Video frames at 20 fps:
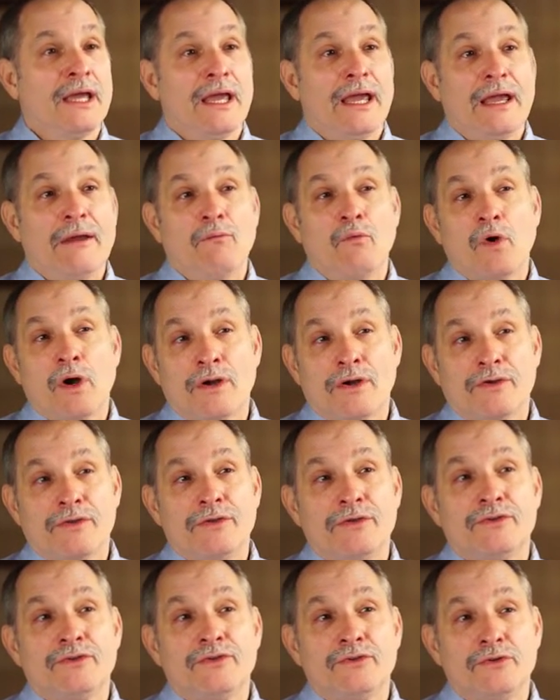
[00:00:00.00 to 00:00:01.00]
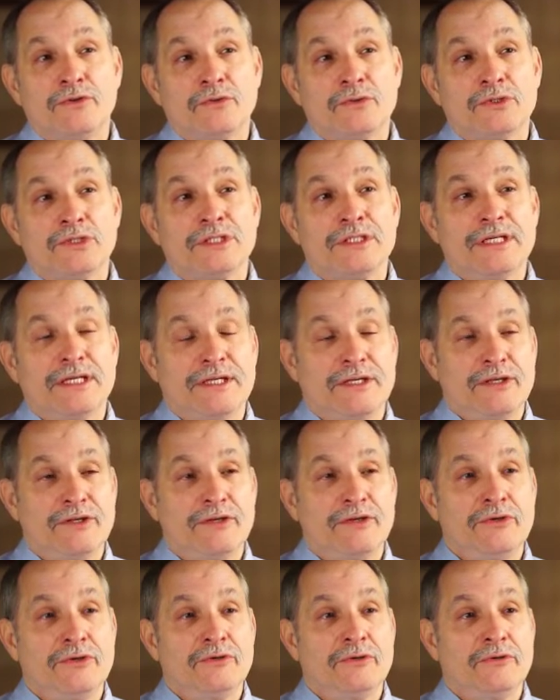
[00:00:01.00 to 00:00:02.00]
And what are the tools that
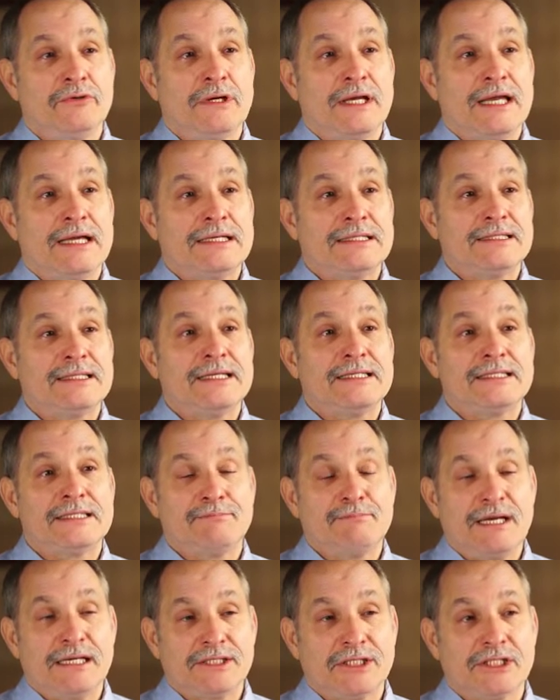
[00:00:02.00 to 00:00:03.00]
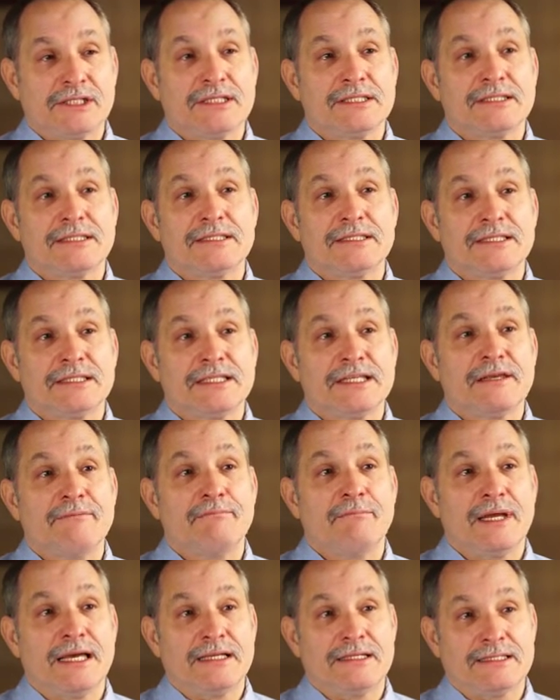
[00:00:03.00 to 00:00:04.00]
you, as a specialist in
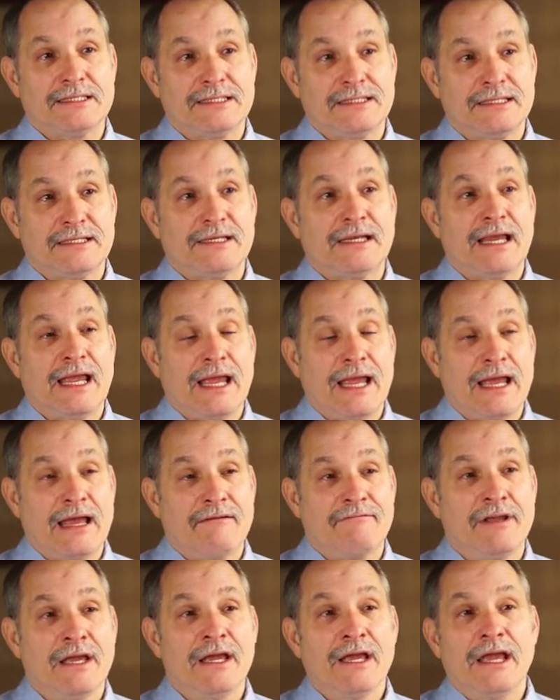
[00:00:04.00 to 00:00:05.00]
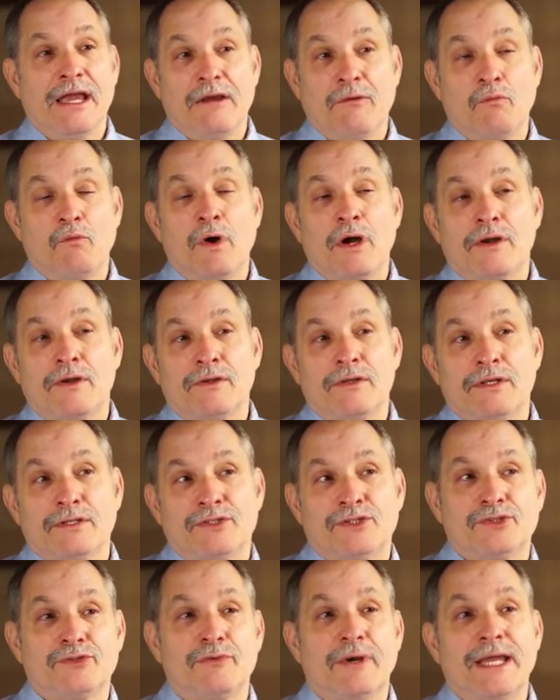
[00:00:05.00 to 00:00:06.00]
sleep medicine, have? And what are the
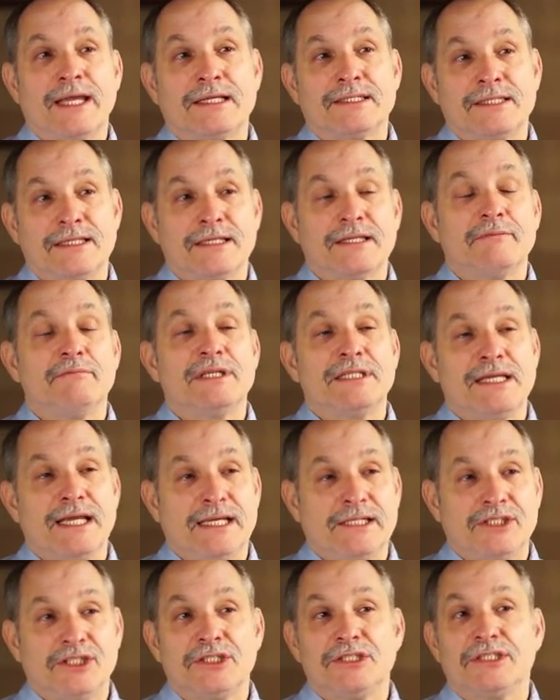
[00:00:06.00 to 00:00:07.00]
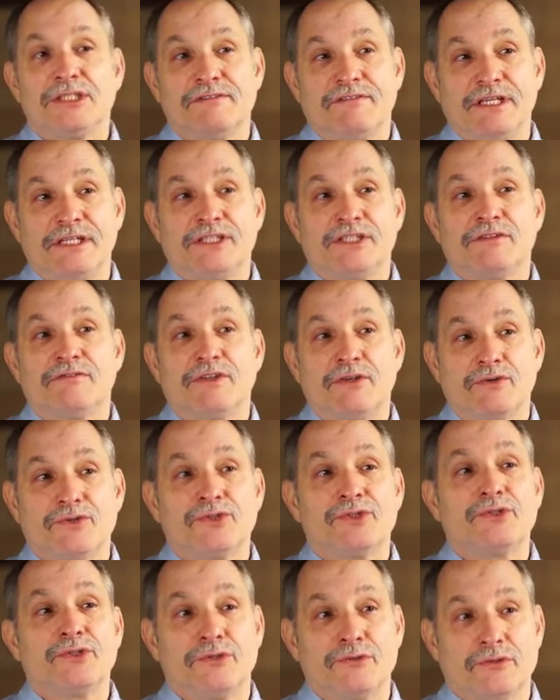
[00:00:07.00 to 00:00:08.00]
strengths and limitations of each of
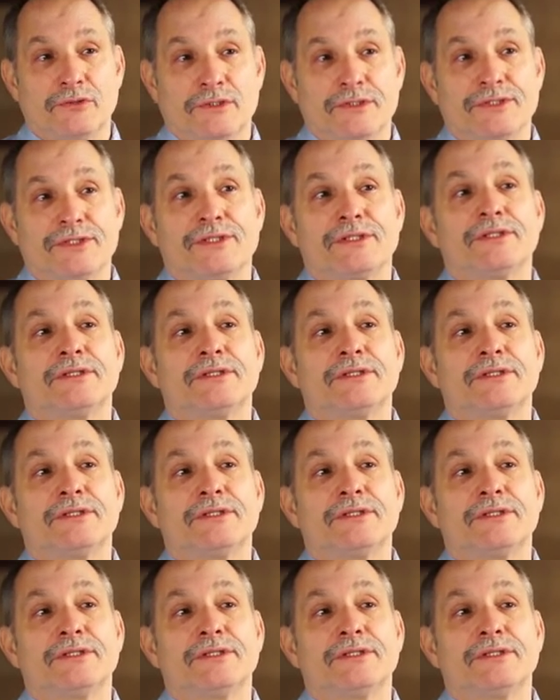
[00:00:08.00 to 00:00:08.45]
those tools?